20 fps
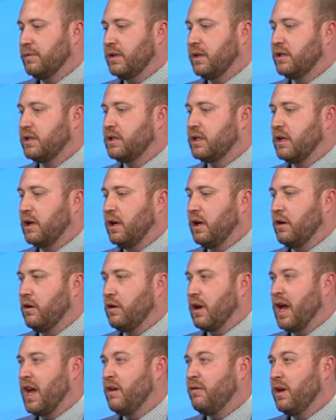it's, you
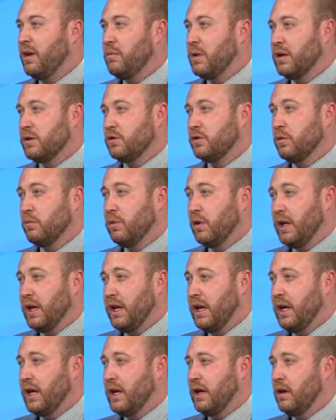know, heavy menstrual
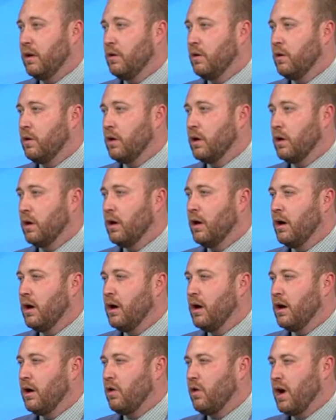bleeding or
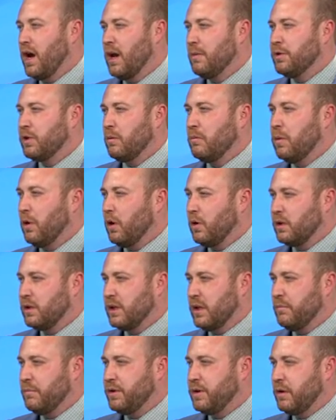cramps or bulk
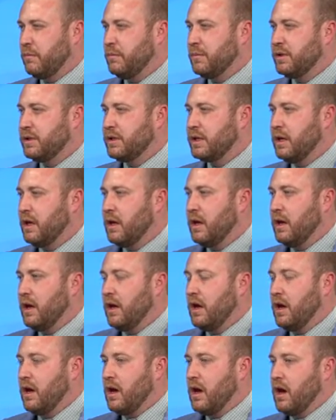symptoms.
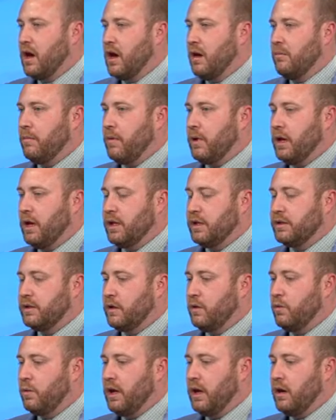And
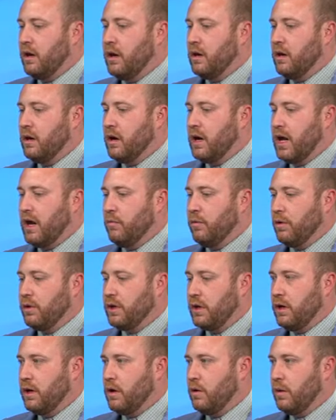so we are able
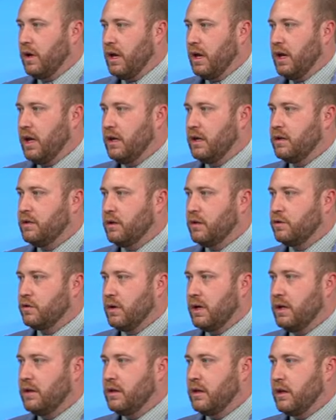to go in to
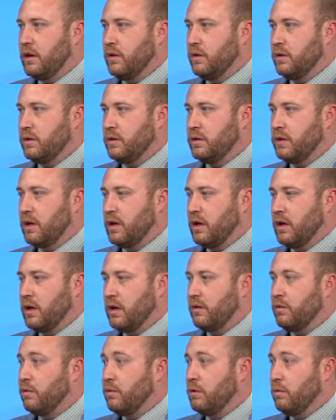treat those
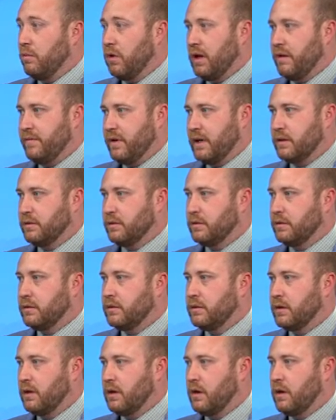through the blood
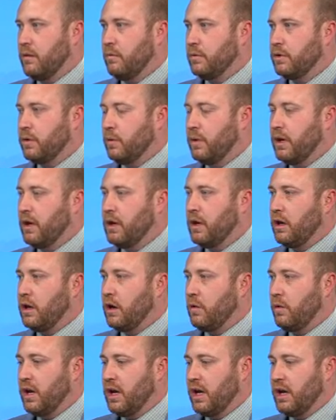vessels. So we can
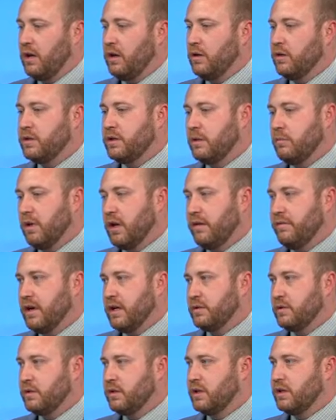go in, use the blood
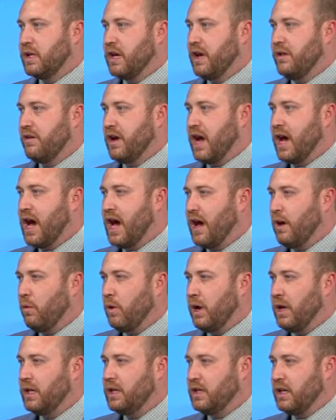vessels as kind of a
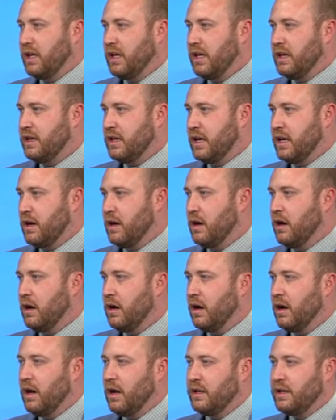highway to get there,
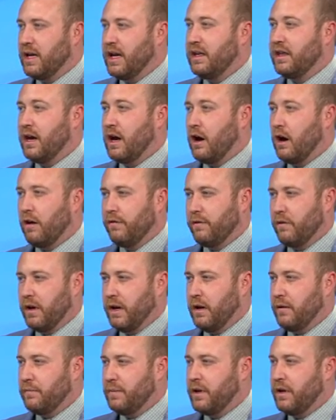take the
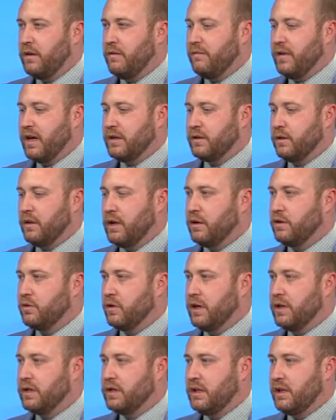off-ramp to the vessel that
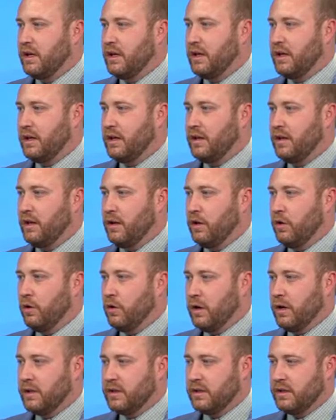treats the
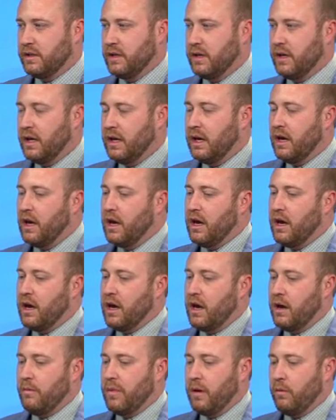uterus,
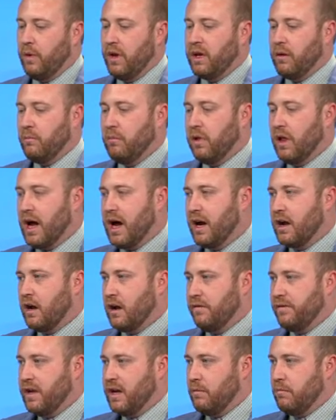and we can block
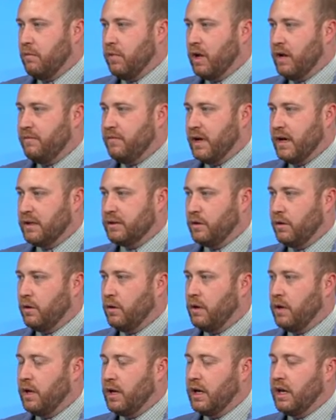off that blood
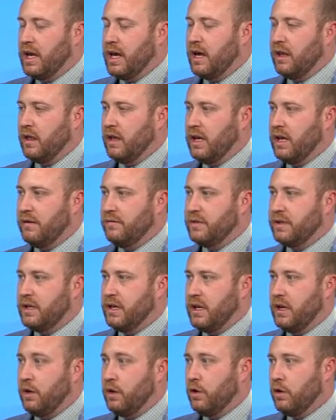vessel, and that leaves
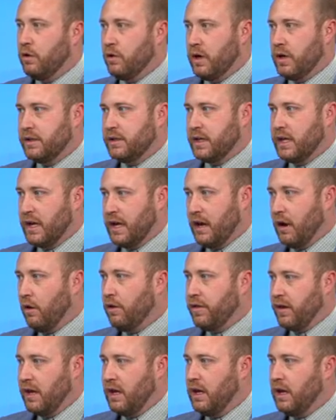the uterus
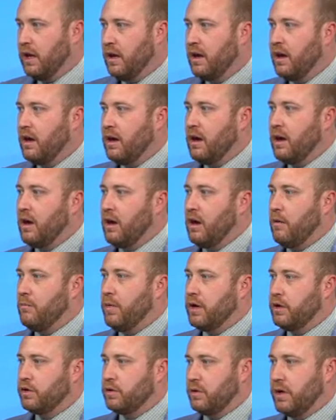healthy,
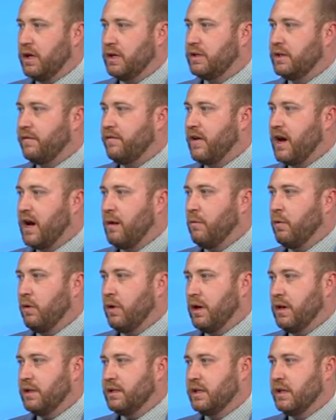but shrinks the
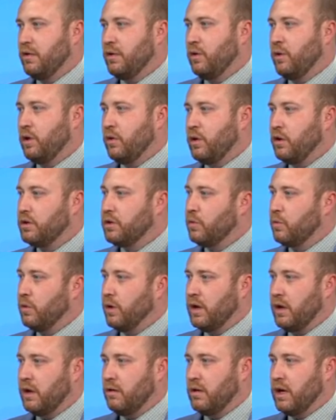fibroids, and it does a
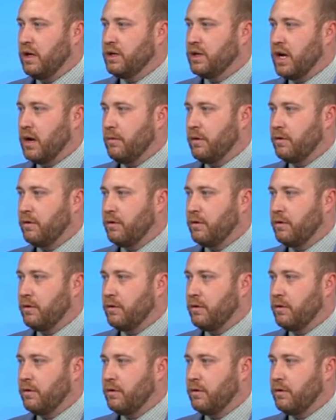really great job of